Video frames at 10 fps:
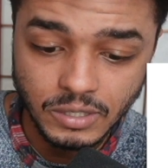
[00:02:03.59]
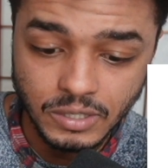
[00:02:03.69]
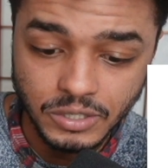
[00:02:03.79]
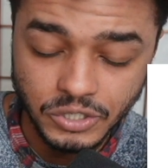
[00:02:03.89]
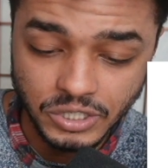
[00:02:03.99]

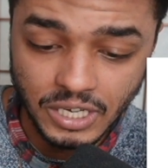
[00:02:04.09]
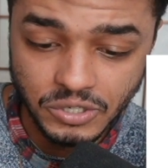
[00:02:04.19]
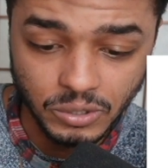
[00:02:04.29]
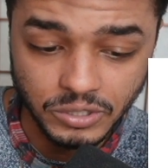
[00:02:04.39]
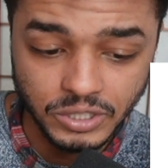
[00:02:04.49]
She's not
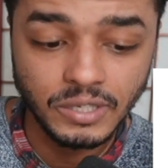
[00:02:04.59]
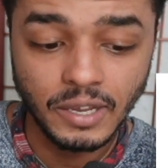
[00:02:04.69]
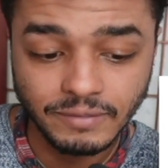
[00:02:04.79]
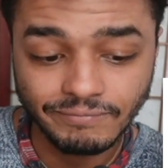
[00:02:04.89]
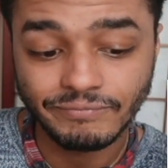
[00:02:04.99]
sure. She's like,
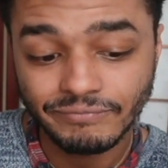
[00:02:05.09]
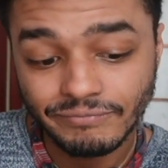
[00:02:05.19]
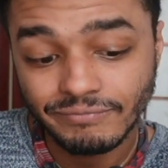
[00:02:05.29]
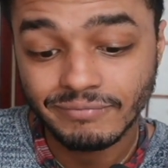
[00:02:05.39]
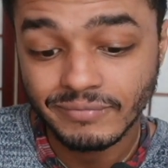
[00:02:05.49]

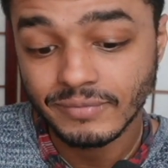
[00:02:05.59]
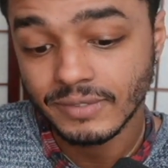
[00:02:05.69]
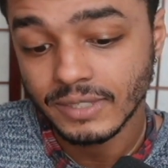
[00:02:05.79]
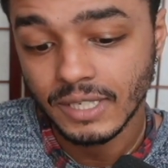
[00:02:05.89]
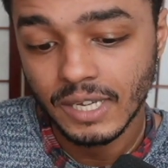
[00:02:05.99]

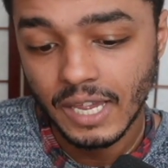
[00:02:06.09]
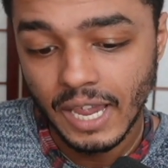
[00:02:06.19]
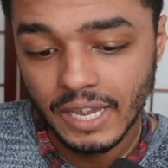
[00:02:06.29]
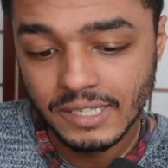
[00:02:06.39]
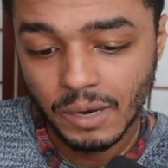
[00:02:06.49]
and
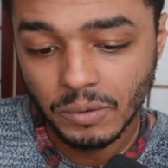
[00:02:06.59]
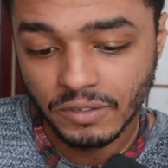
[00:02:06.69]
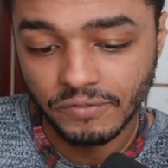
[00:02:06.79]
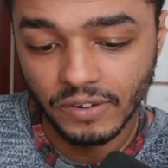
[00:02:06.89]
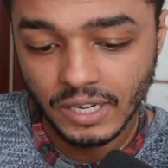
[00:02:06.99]
he's like, what the
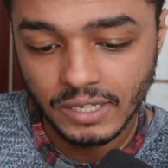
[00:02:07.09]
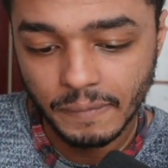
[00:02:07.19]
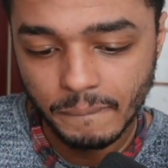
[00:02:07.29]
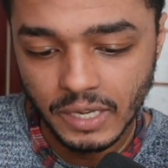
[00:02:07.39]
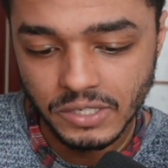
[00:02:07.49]
fuck?
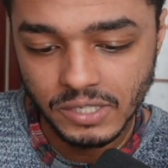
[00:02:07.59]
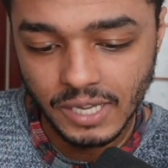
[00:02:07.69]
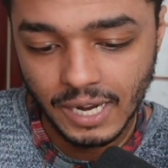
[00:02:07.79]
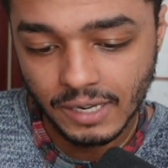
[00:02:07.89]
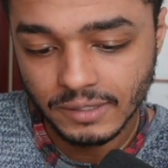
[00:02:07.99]
And she's like,